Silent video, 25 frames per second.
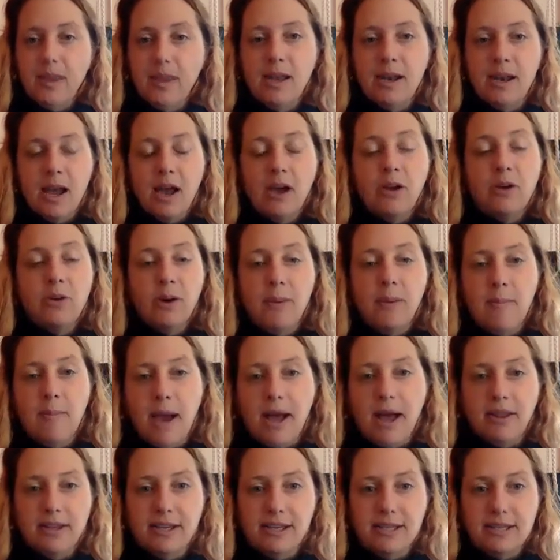And how do I
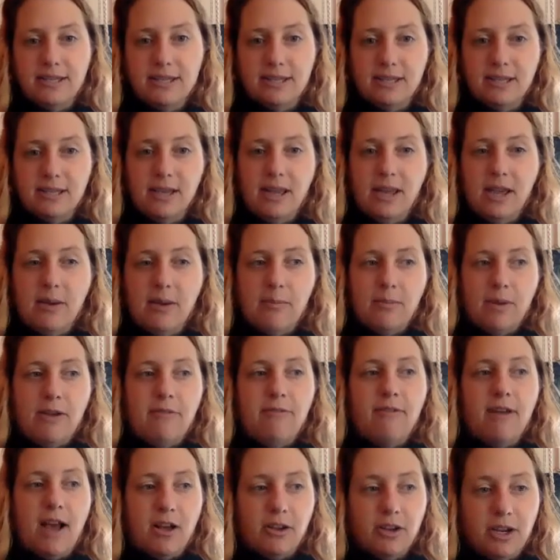balance my
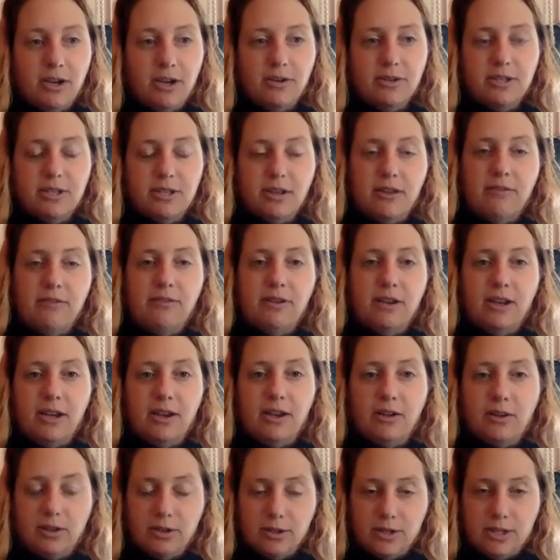values of
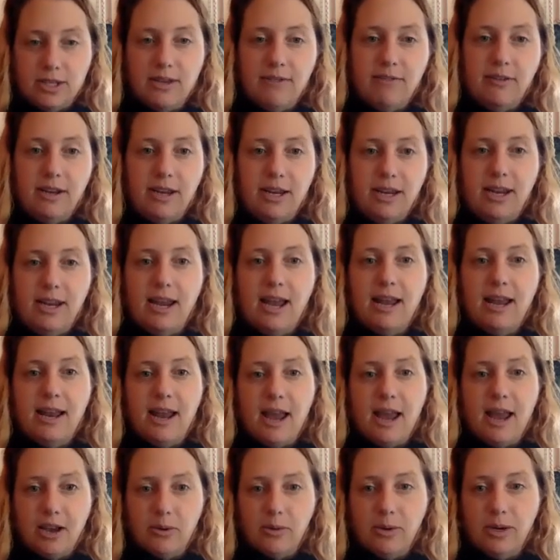inclusivity
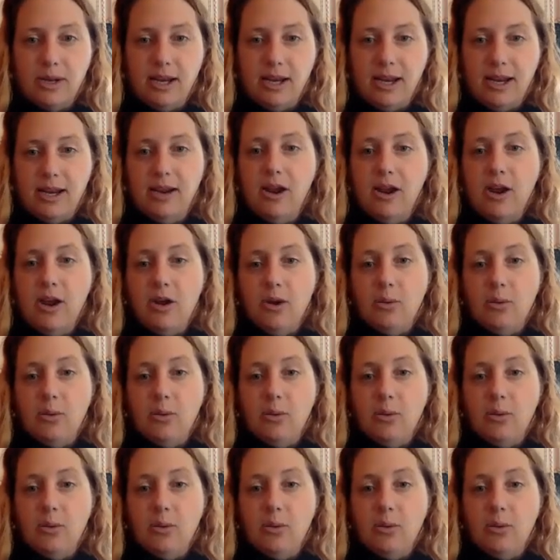and equity